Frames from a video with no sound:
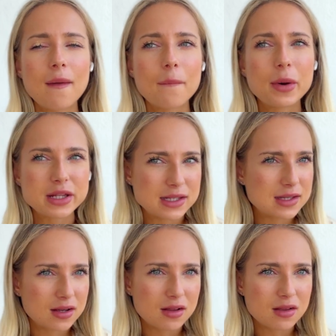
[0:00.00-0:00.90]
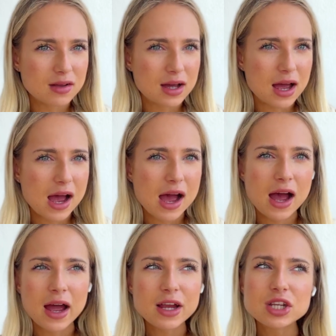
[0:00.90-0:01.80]
But still,
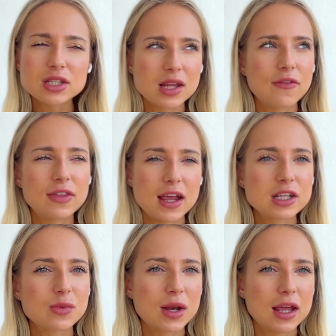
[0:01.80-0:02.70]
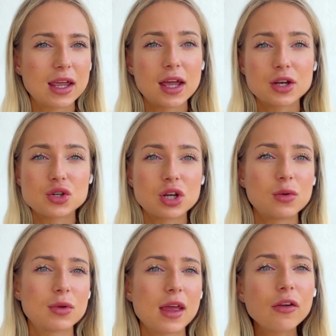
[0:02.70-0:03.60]
I just love days when I can train
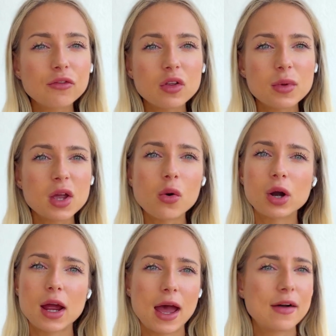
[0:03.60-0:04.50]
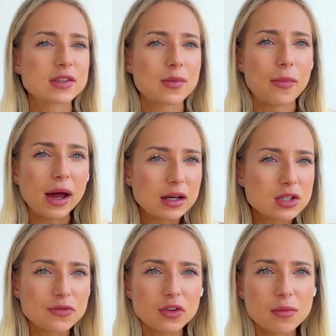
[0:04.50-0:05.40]
without filming, or I have somebody to
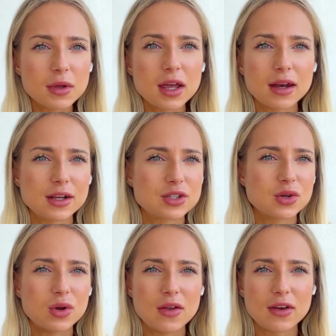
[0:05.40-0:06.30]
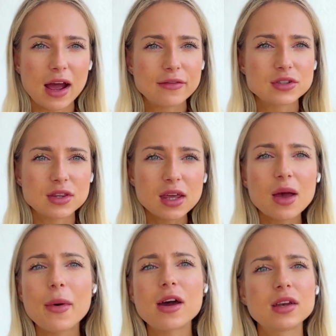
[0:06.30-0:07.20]
film me and I don't even have to think
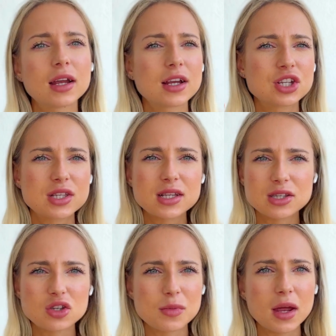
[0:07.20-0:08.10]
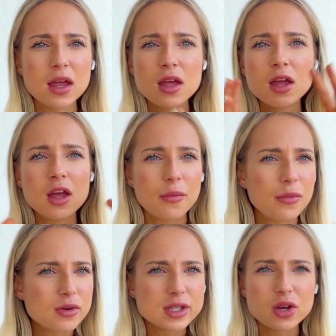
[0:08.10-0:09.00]
about it. I can just listen to my
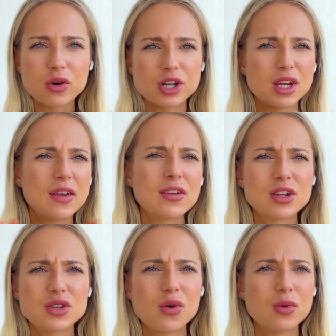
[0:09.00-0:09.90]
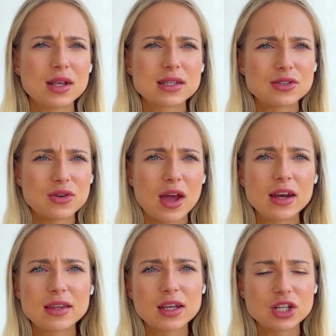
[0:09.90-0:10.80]
music, or even don't listen to
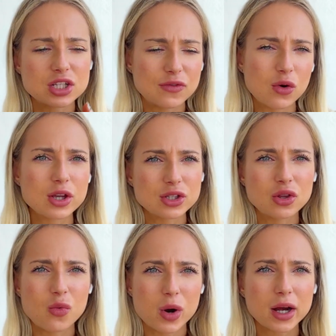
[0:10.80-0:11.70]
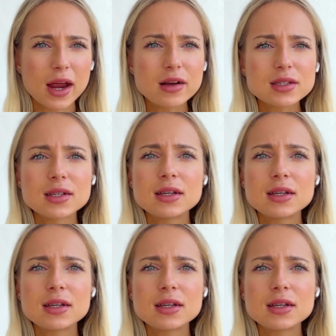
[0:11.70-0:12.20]
anything and just focus on the workout.